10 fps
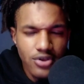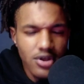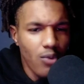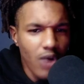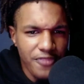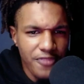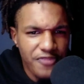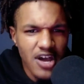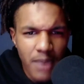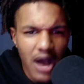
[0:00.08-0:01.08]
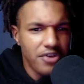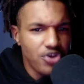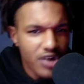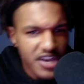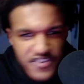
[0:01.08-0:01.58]
know, one thing about
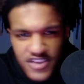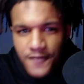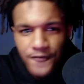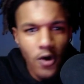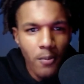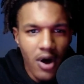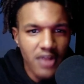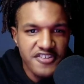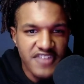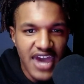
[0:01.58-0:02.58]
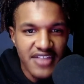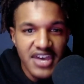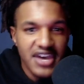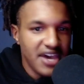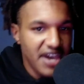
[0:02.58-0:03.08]
USC football is that
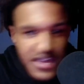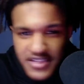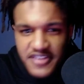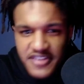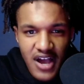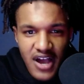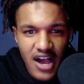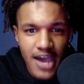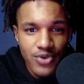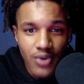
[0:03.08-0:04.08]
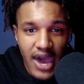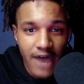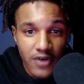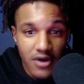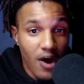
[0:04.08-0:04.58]
anytime you
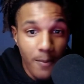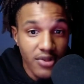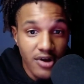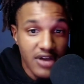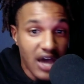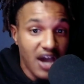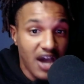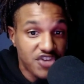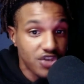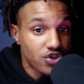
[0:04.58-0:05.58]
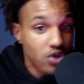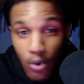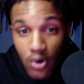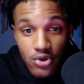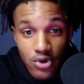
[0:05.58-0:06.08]
have a couple of guys hit the
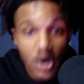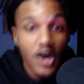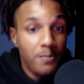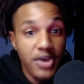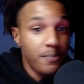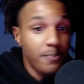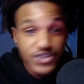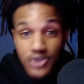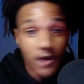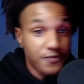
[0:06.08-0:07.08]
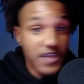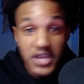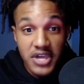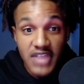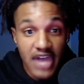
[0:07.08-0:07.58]
portal, people start
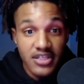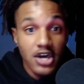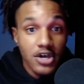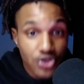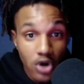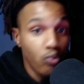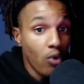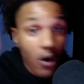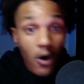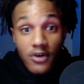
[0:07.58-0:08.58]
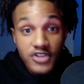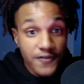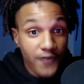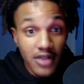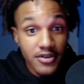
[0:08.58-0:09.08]
thinking that the world
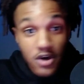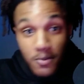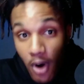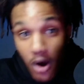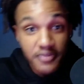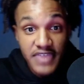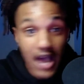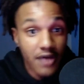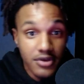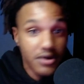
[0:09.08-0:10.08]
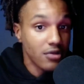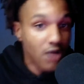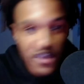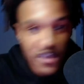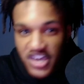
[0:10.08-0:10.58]
is falling apart down there in
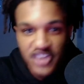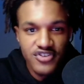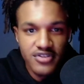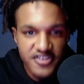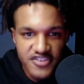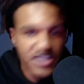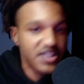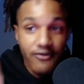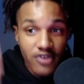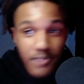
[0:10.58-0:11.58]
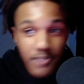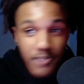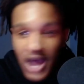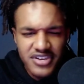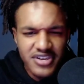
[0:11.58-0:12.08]
Los Angeles. And
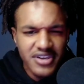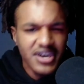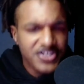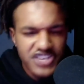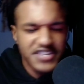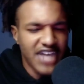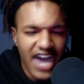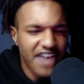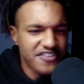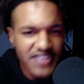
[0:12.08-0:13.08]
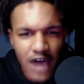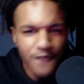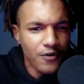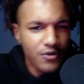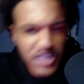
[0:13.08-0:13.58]
everybody just has it up
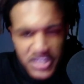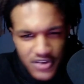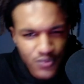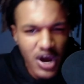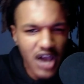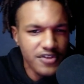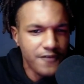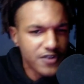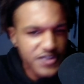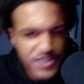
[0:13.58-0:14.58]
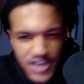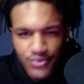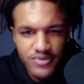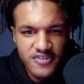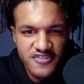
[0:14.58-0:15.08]
for Lincoln Riley for some
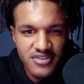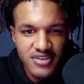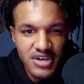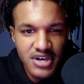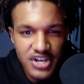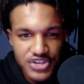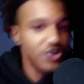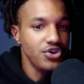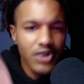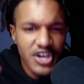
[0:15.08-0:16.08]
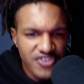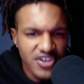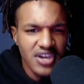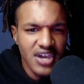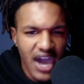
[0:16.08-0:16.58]
reason. So
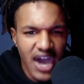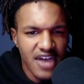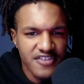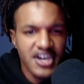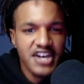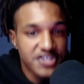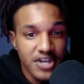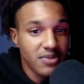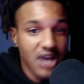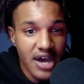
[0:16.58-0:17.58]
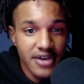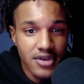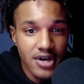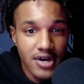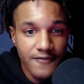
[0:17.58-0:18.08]
USC has some kind
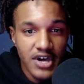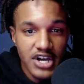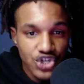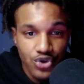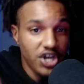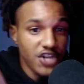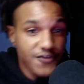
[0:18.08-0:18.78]
of transfer